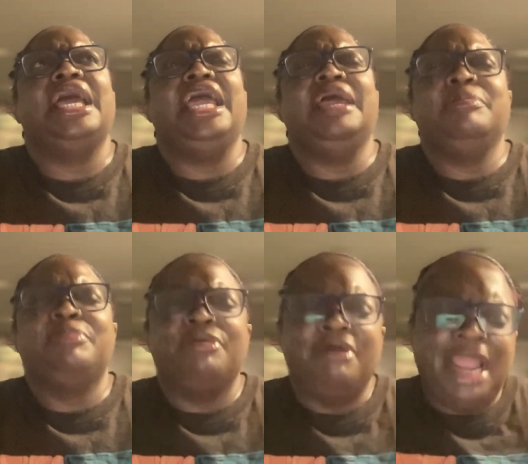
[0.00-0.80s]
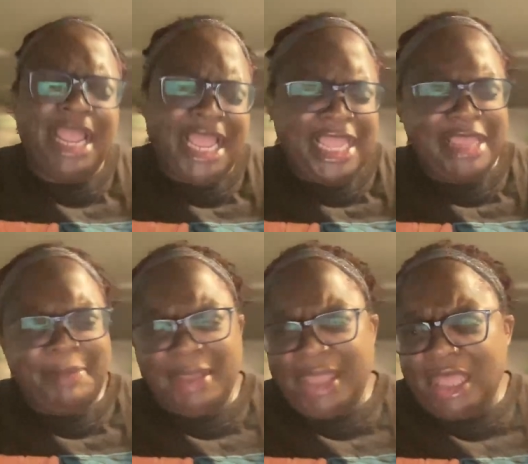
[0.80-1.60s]
and brag
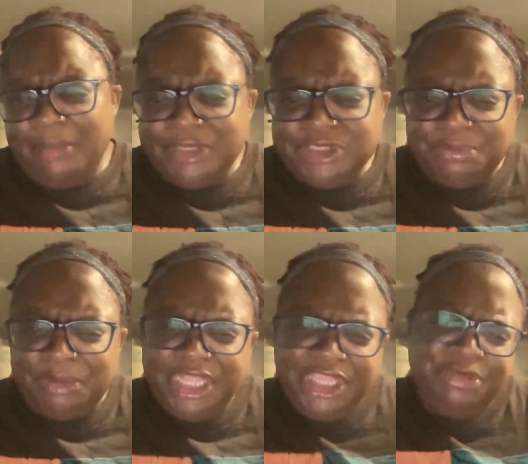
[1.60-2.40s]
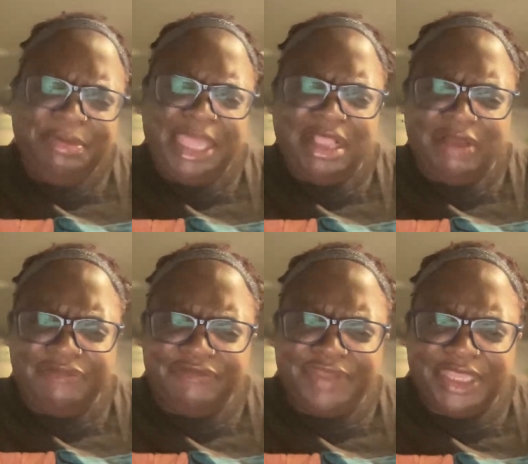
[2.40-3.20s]
about how much money you made
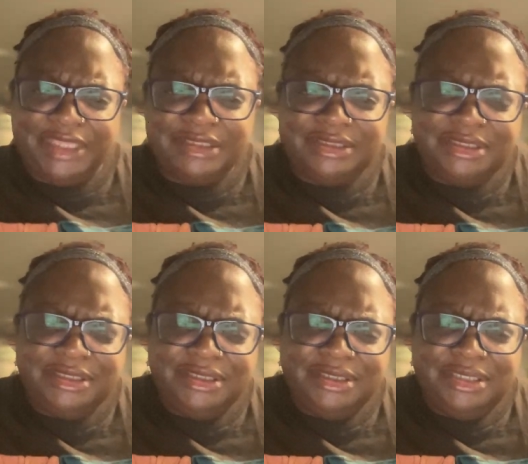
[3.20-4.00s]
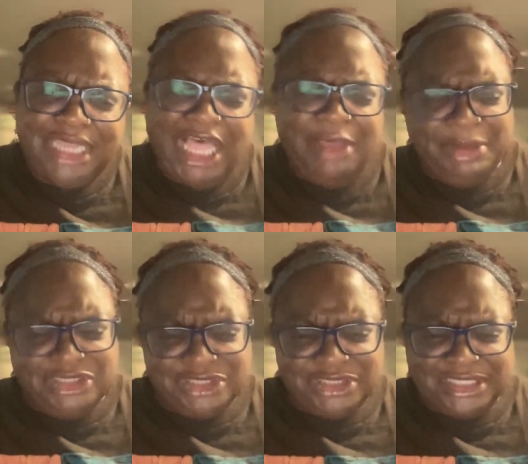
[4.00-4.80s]
off of it, how
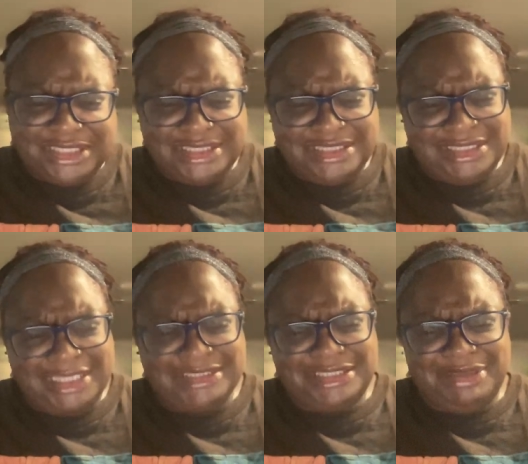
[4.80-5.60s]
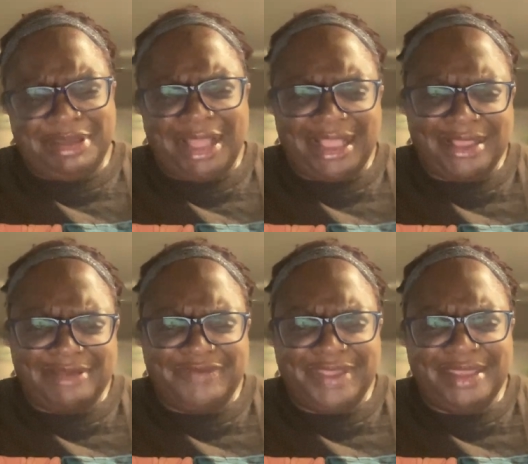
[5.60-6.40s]
much success you got out
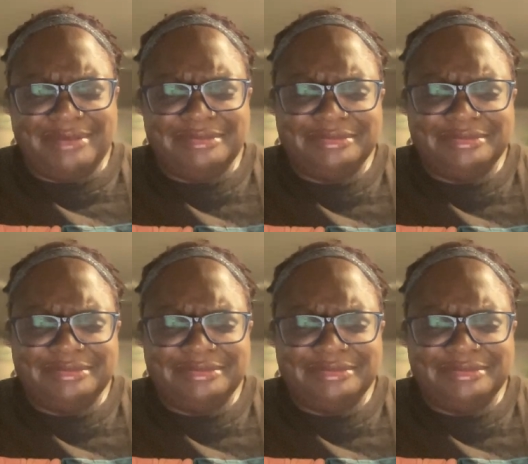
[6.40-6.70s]
of it.